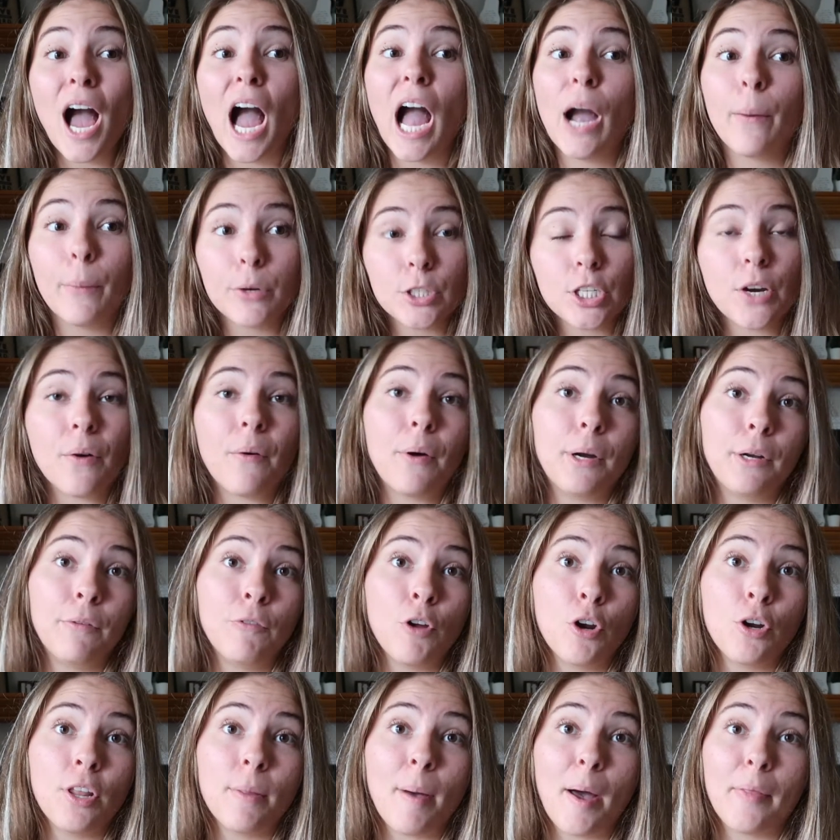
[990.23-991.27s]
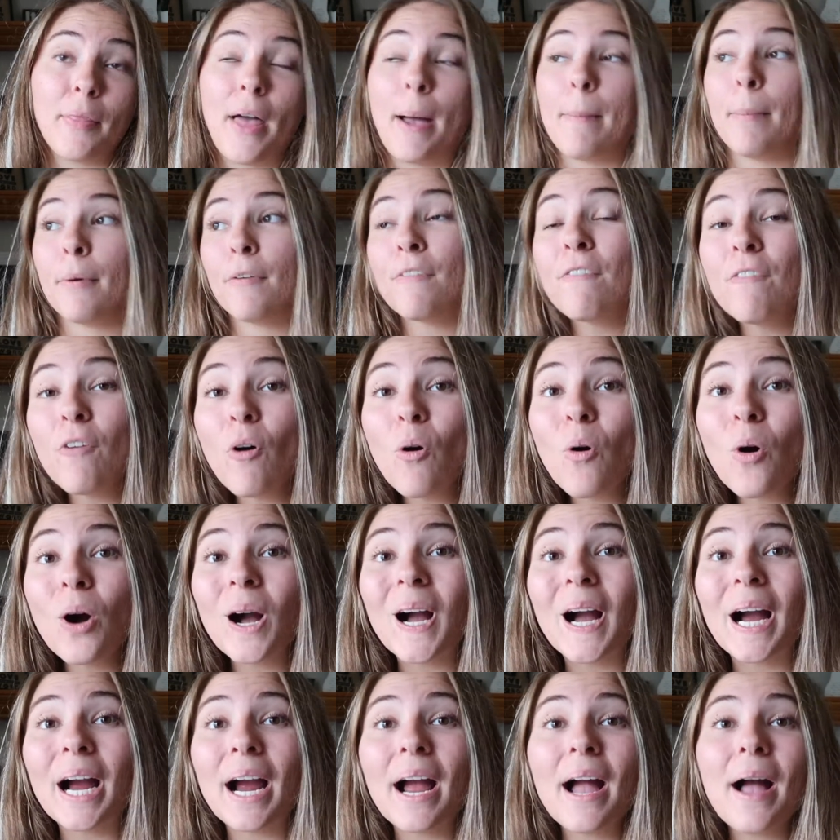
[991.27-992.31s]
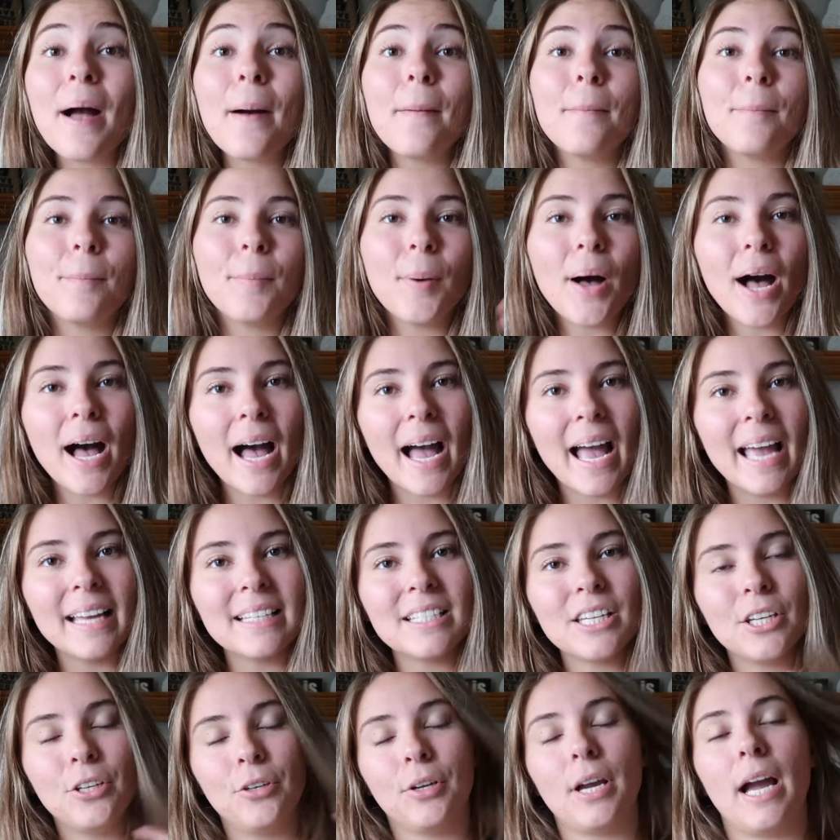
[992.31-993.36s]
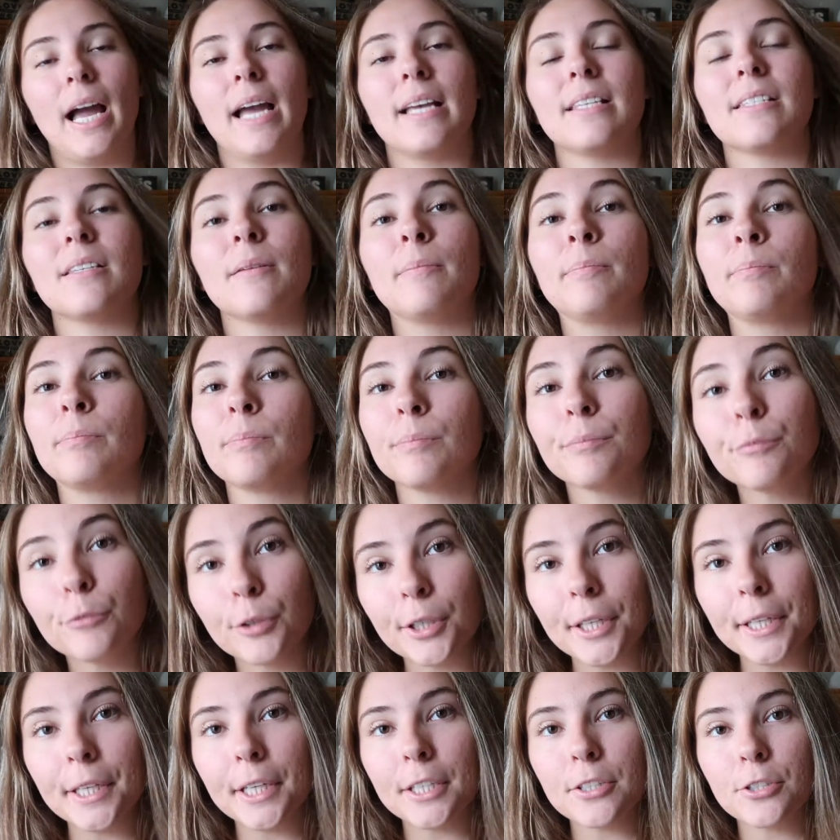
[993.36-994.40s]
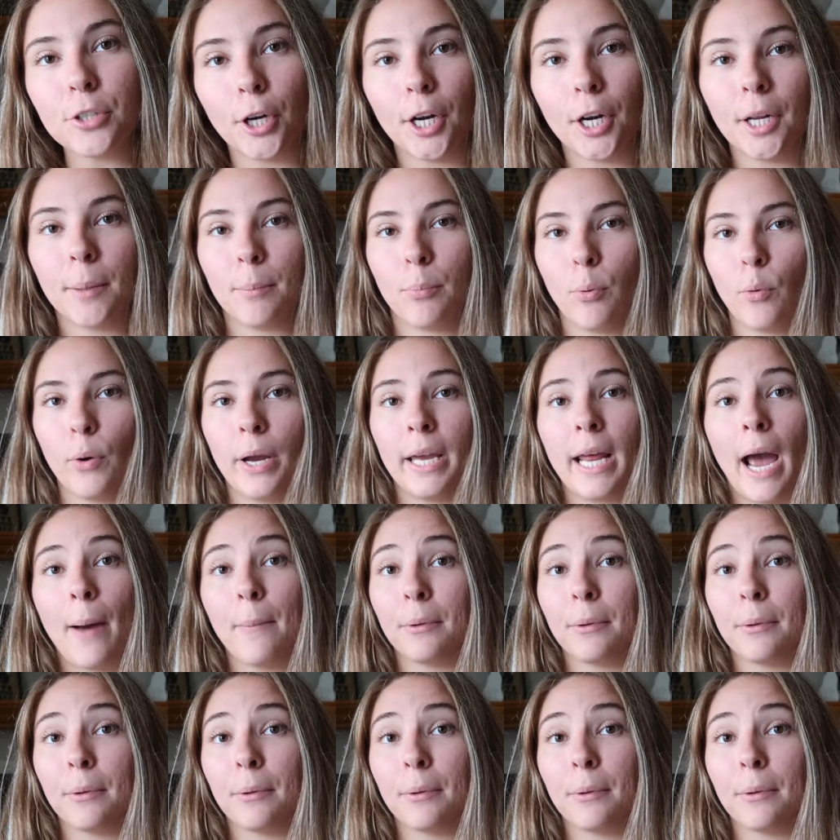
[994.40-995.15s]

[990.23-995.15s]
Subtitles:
I wish I would have known about that before, but you guys, really good starting point.